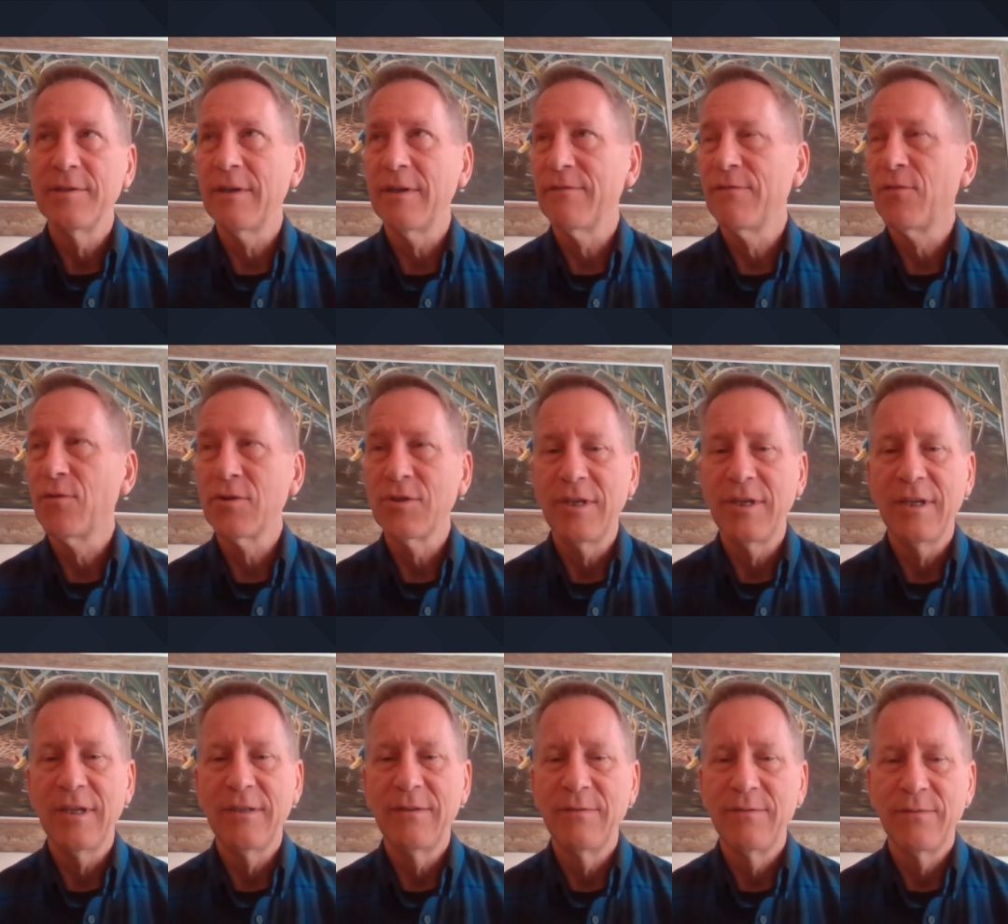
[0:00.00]
that,
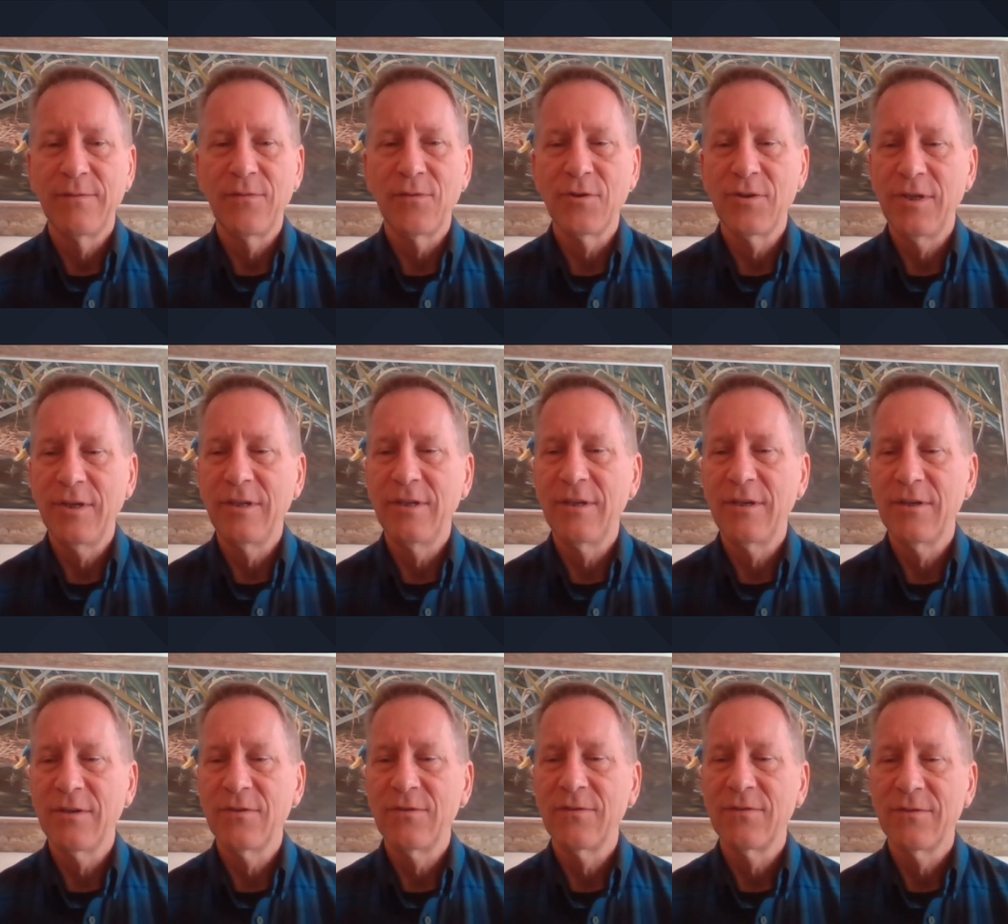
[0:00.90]
14
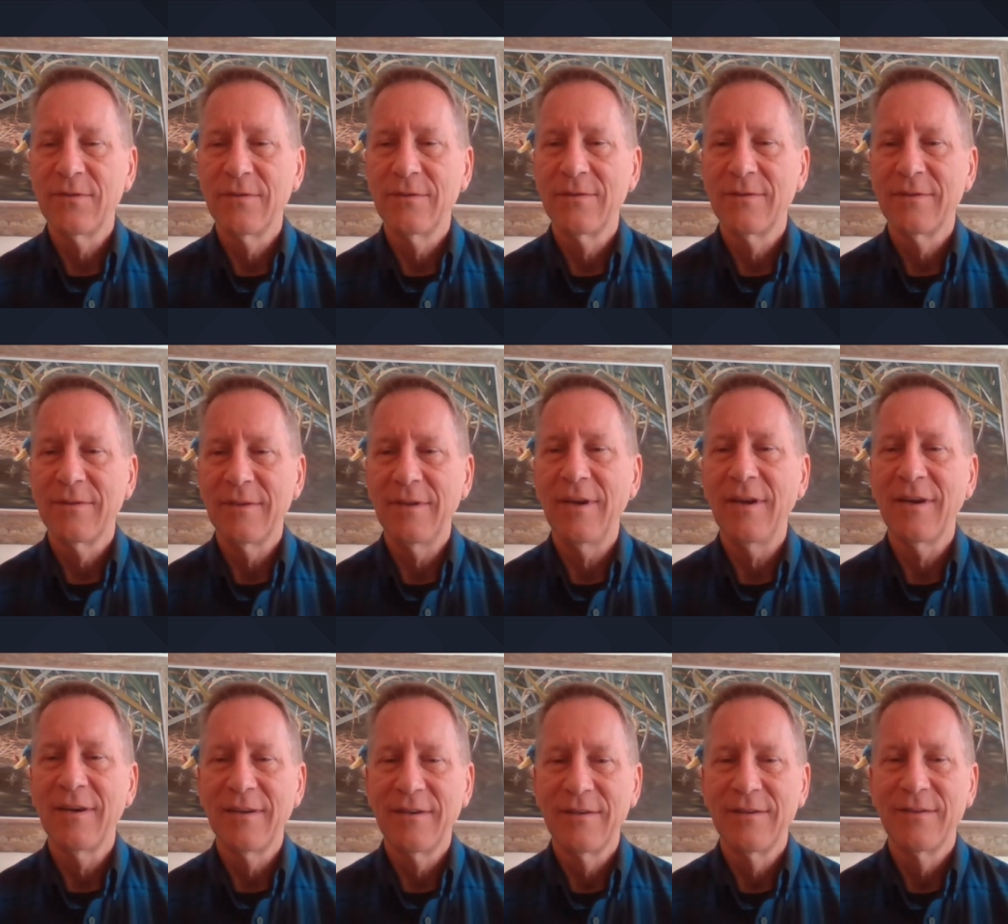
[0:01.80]
years? Yeah.
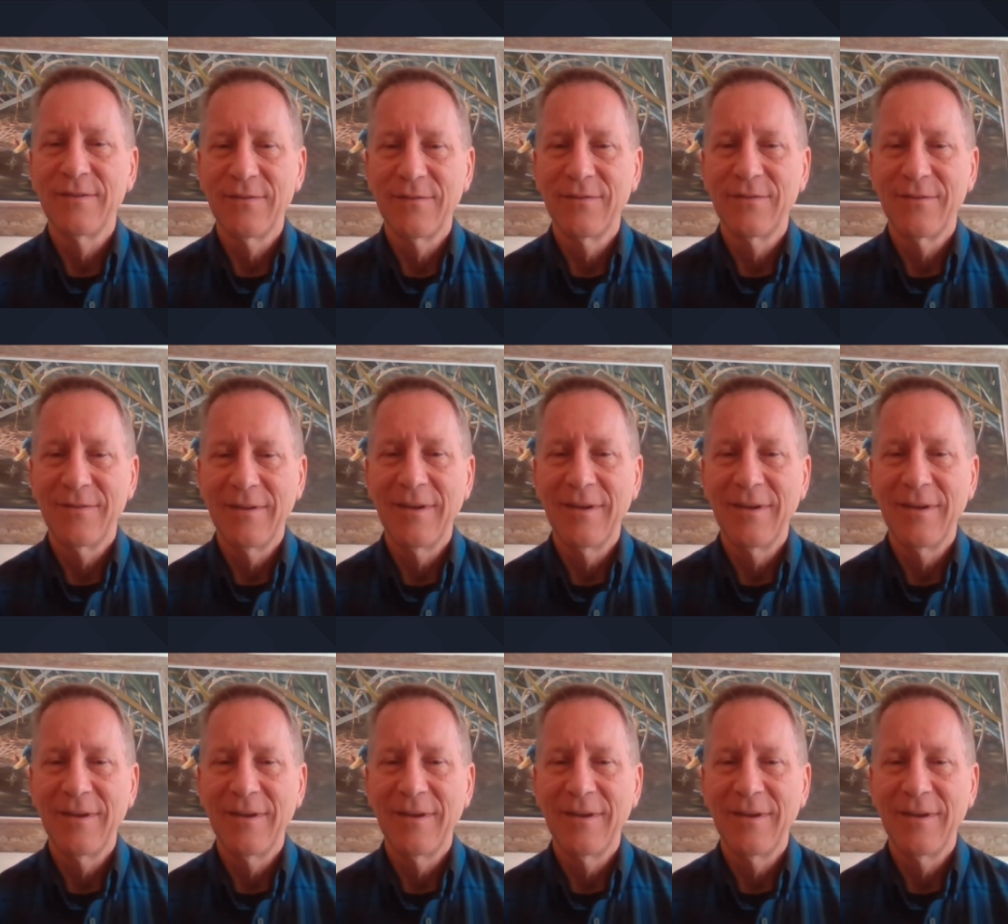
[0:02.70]
14 wow.